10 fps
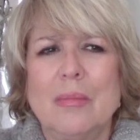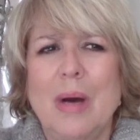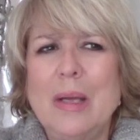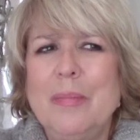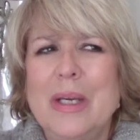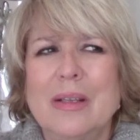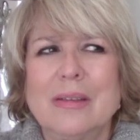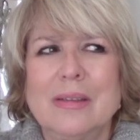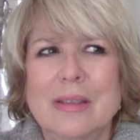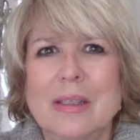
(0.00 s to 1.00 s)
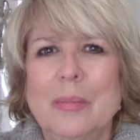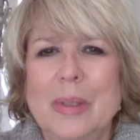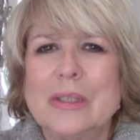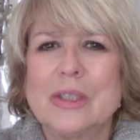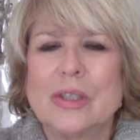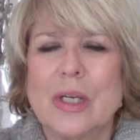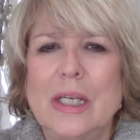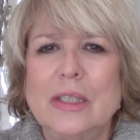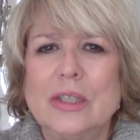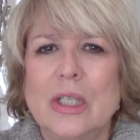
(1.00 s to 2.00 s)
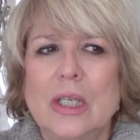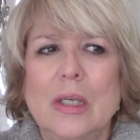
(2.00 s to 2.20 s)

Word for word: might be a little bit strange,